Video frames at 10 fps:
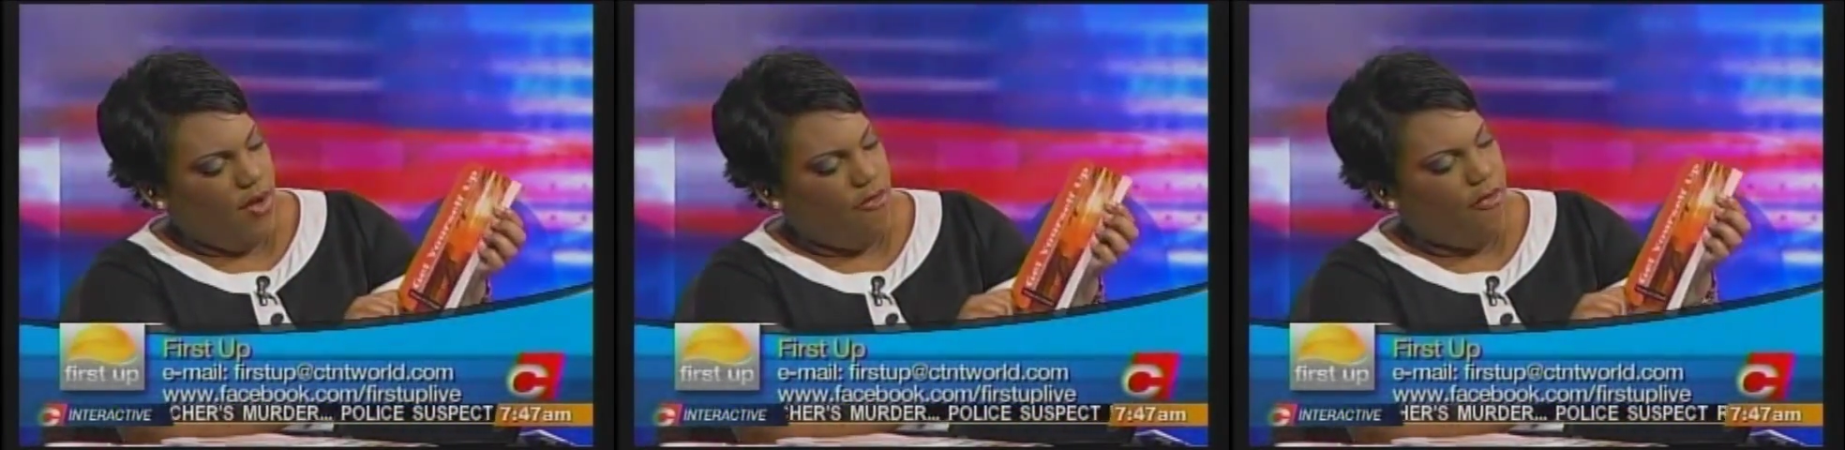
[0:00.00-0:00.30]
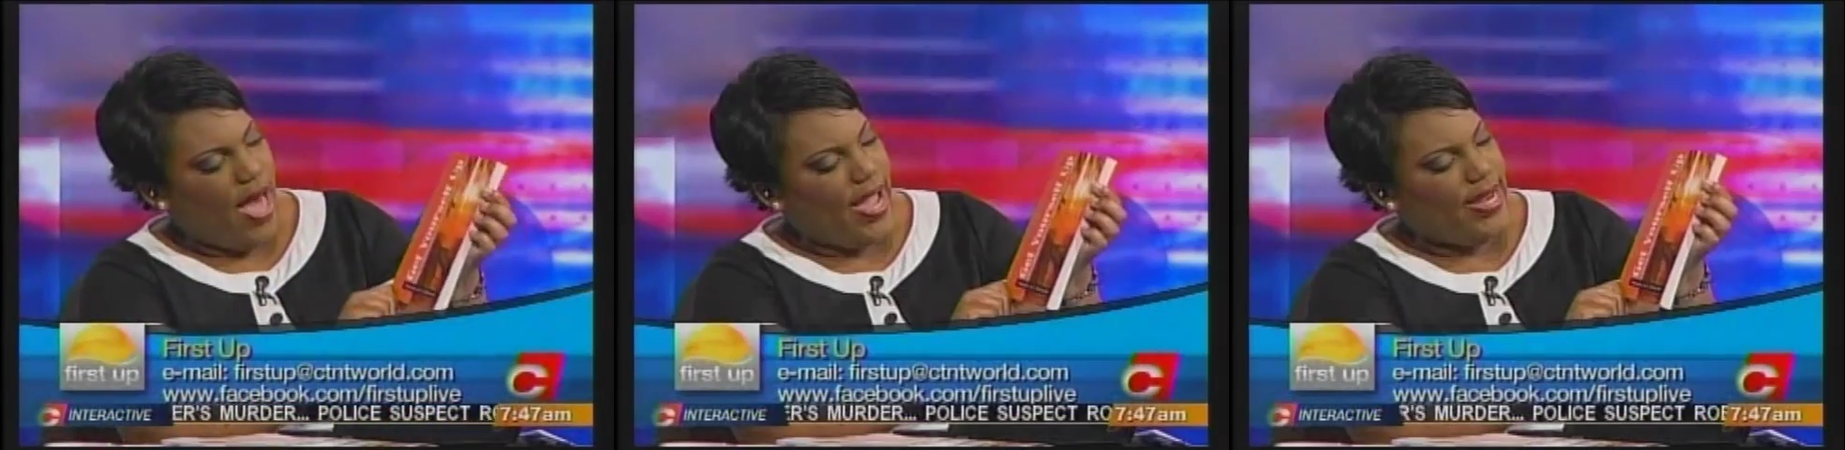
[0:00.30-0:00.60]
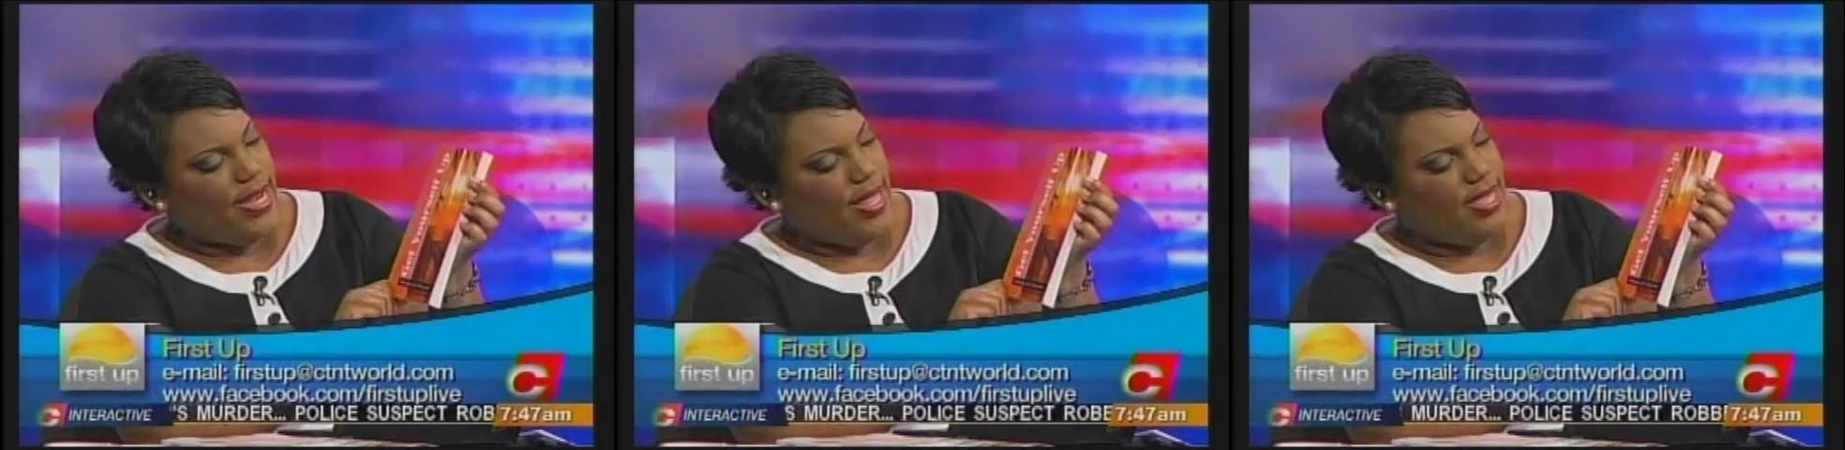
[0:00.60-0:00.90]

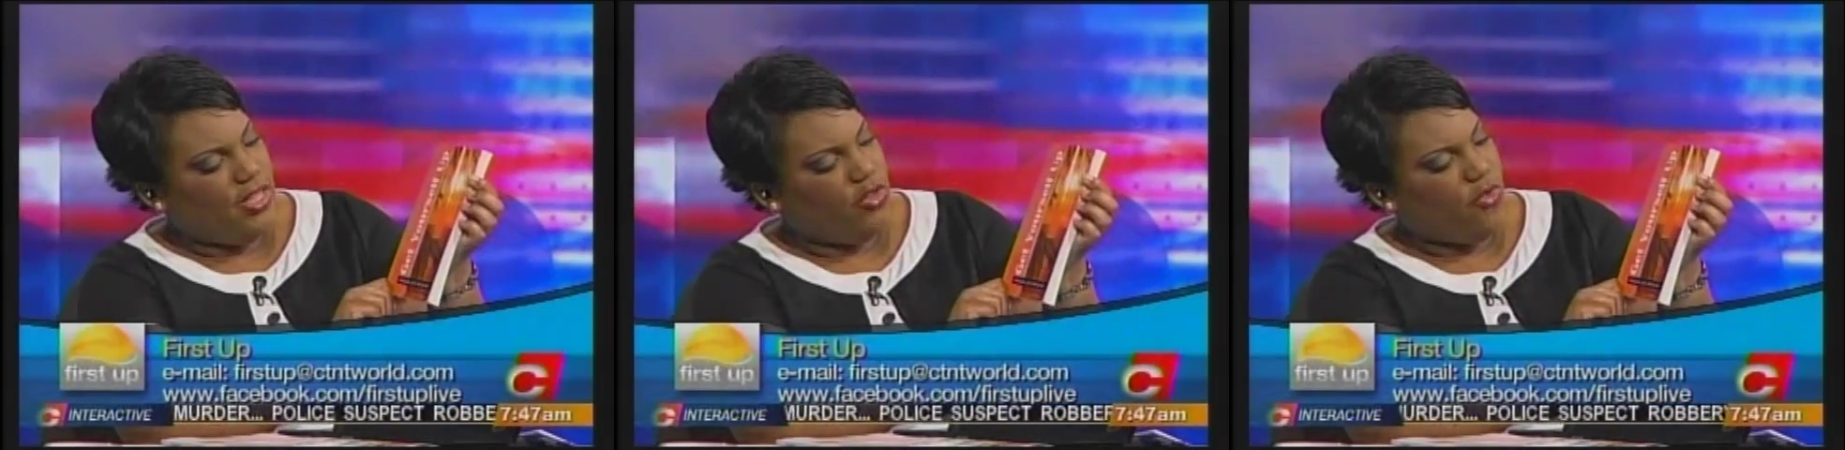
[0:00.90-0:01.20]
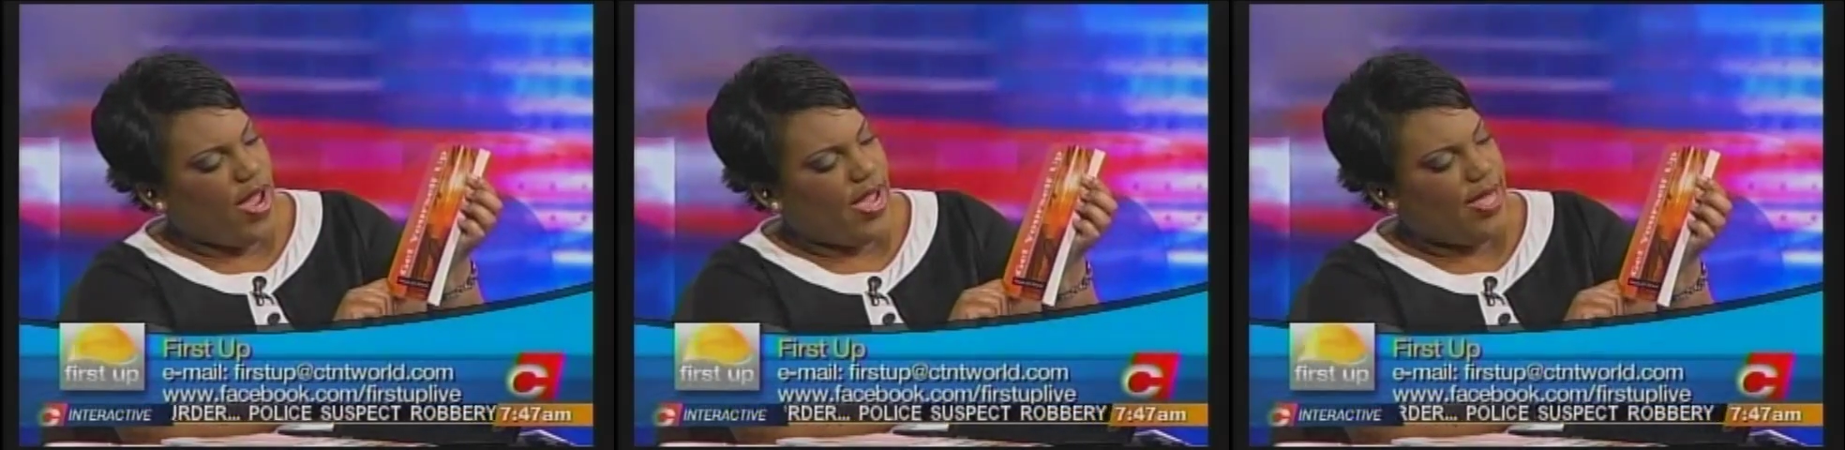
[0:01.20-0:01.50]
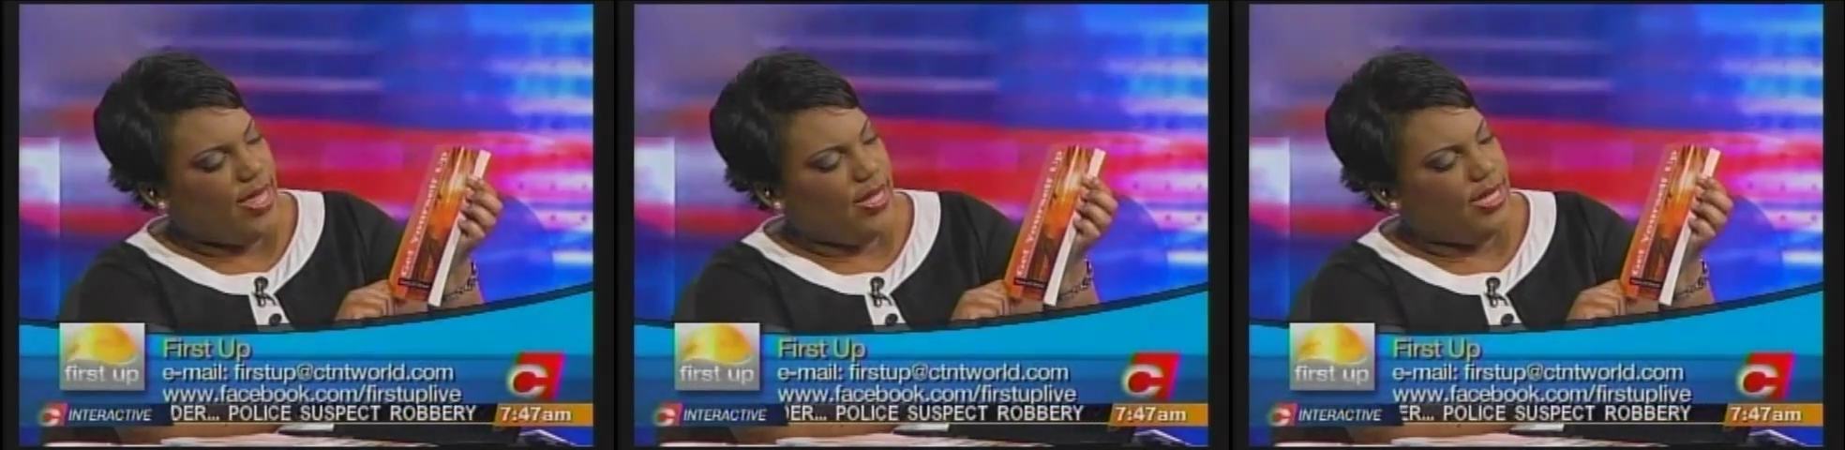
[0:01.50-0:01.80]
Find the
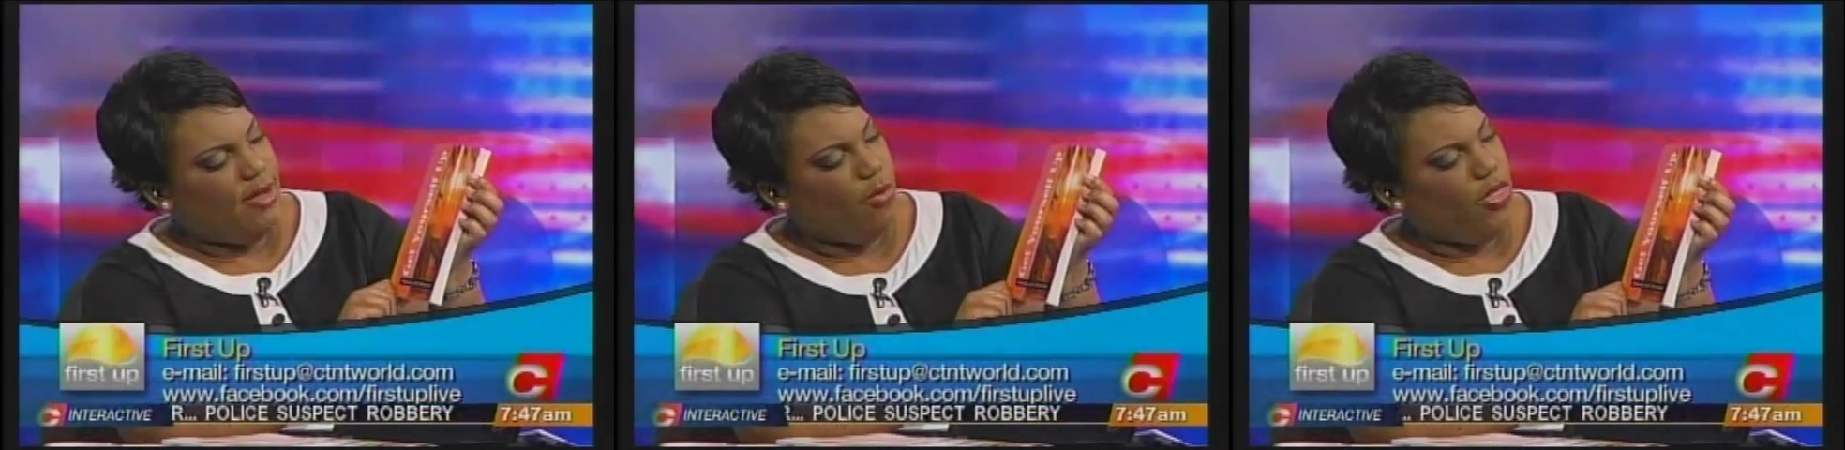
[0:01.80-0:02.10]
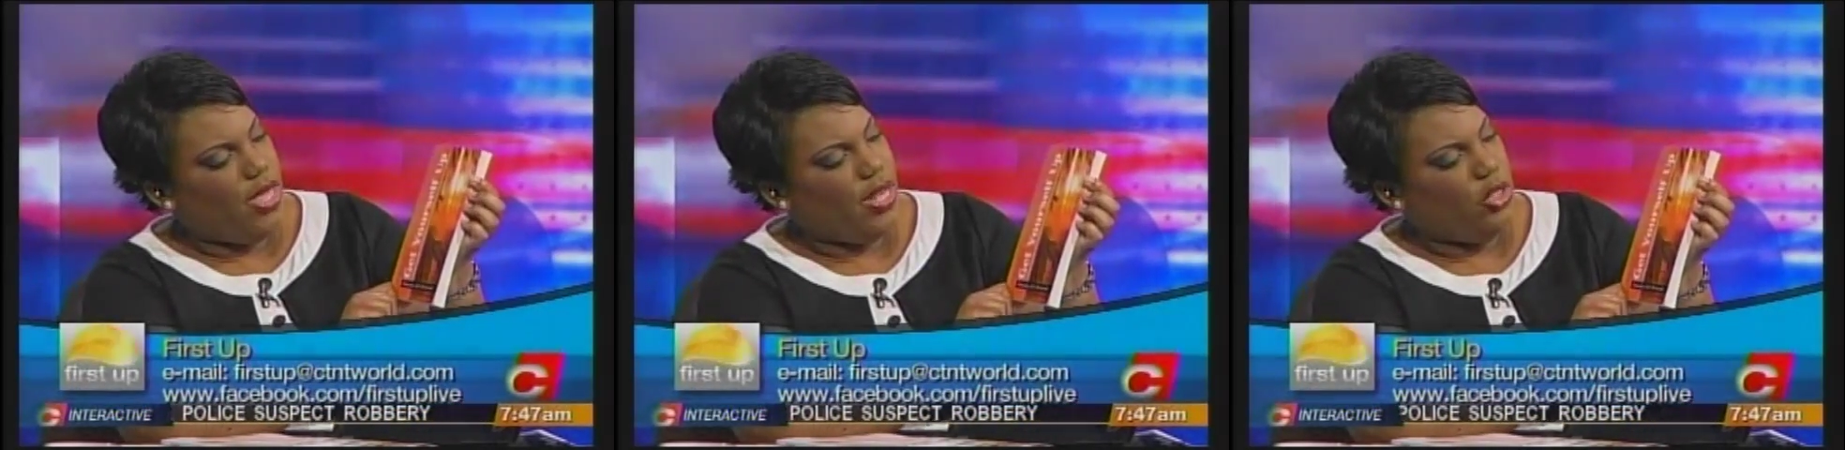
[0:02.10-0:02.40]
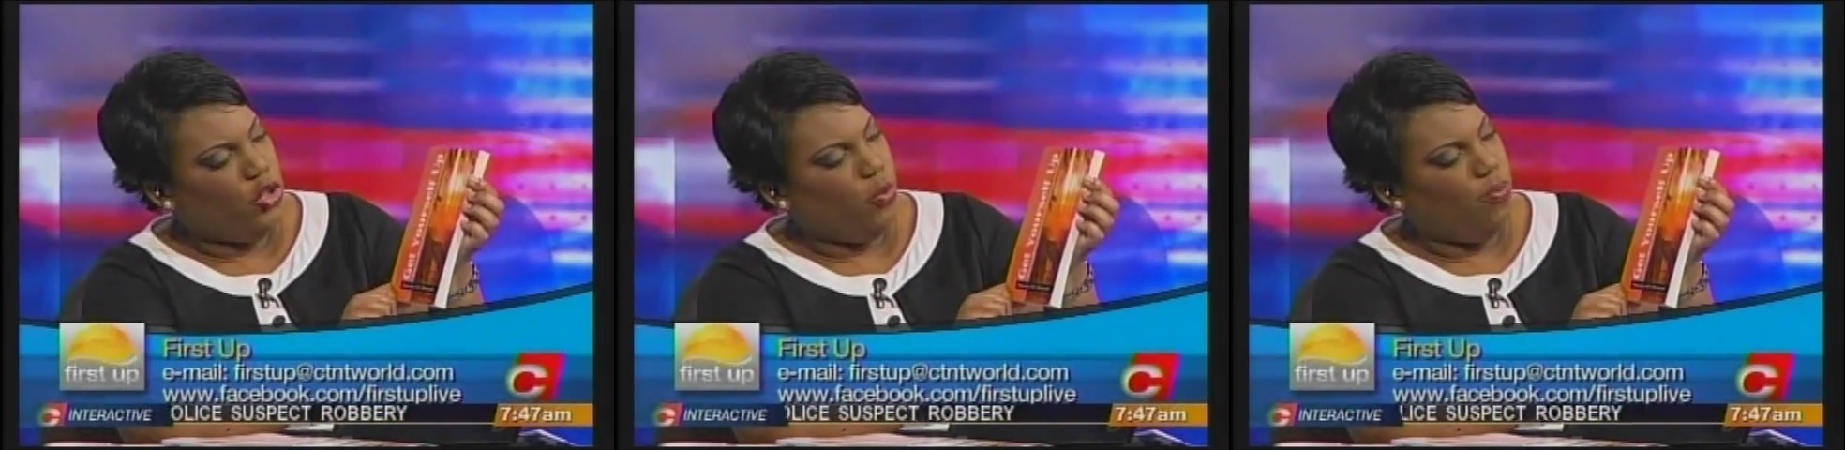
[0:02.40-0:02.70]
strength deep
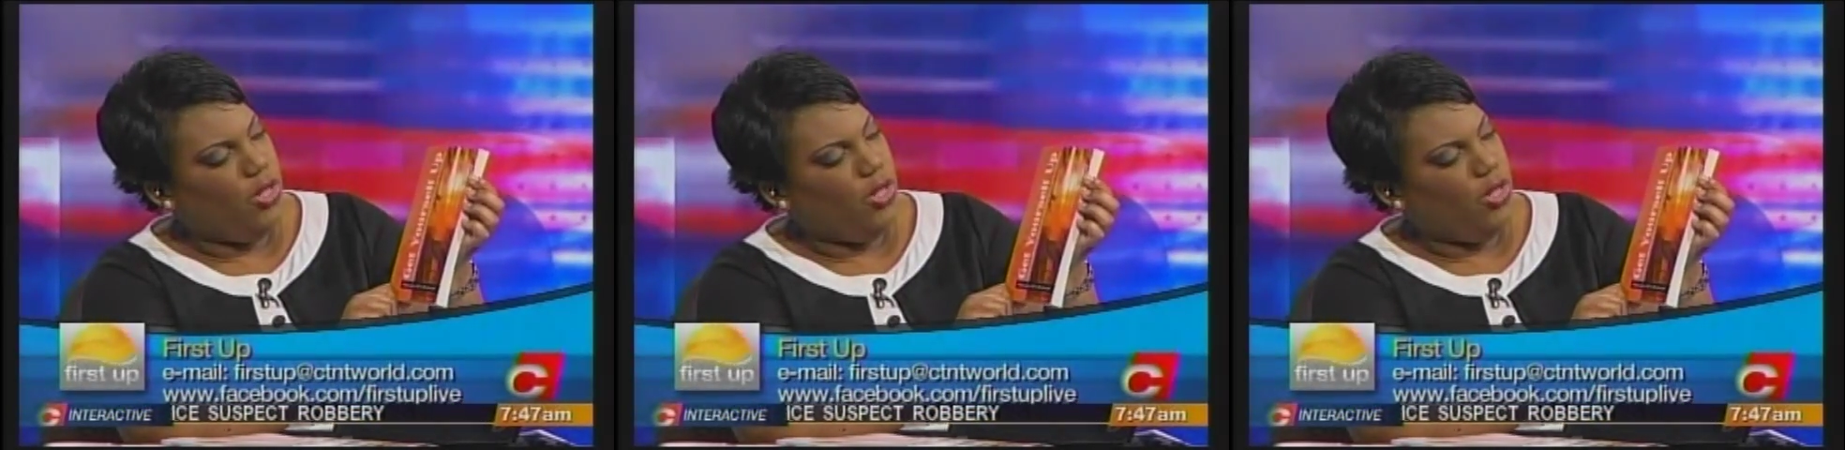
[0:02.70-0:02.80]
within to pull